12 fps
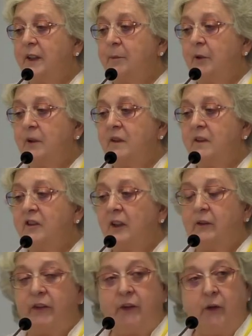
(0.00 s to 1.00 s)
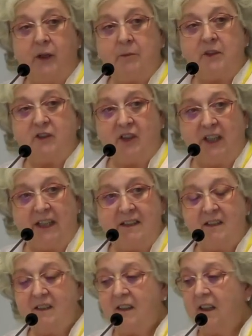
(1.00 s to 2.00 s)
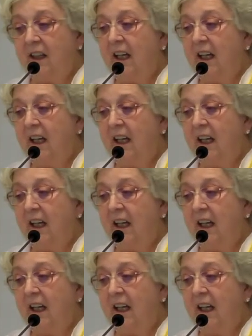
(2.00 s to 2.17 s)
the purchase of sewing machines.